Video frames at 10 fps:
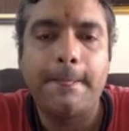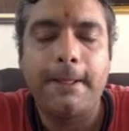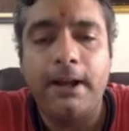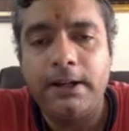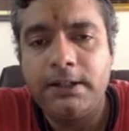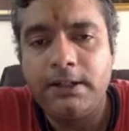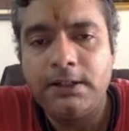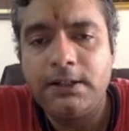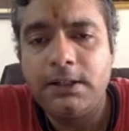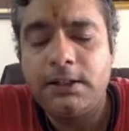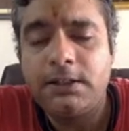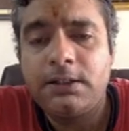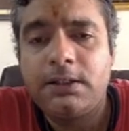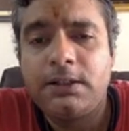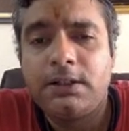And
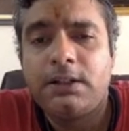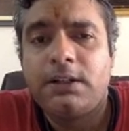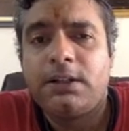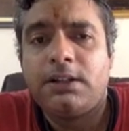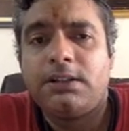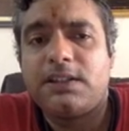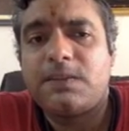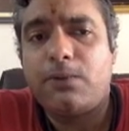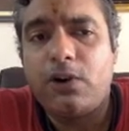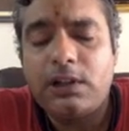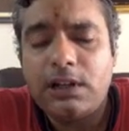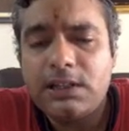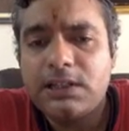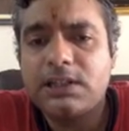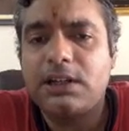the smallest